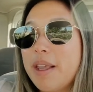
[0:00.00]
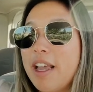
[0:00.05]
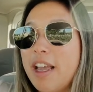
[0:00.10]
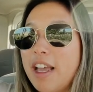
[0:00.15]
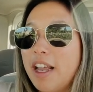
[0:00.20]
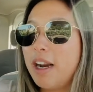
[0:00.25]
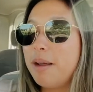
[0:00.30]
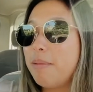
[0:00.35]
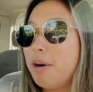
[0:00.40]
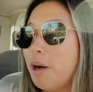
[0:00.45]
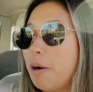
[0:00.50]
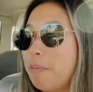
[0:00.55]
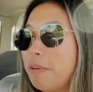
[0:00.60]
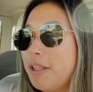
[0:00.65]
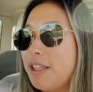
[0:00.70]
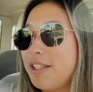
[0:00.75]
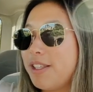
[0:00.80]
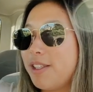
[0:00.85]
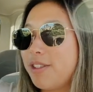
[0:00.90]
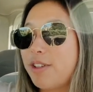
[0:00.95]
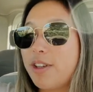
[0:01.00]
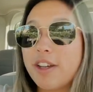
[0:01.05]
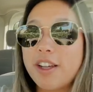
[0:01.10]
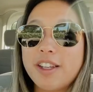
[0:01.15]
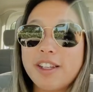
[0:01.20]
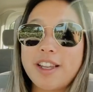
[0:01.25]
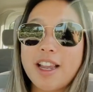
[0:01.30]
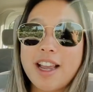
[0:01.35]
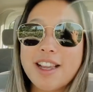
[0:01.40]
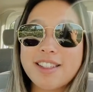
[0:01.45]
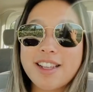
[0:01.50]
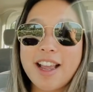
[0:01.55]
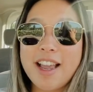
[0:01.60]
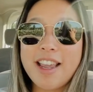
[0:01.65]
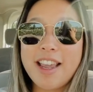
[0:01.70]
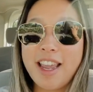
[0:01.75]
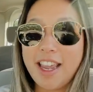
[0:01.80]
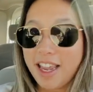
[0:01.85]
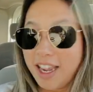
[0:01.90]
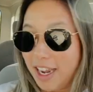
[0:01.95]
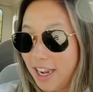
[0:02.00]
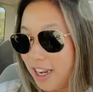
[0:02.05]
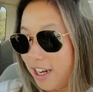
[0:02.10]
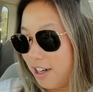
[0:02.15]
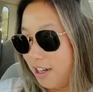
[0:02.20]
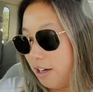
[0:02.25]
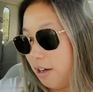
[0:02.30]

And I'm hoping this is good, guys. I hate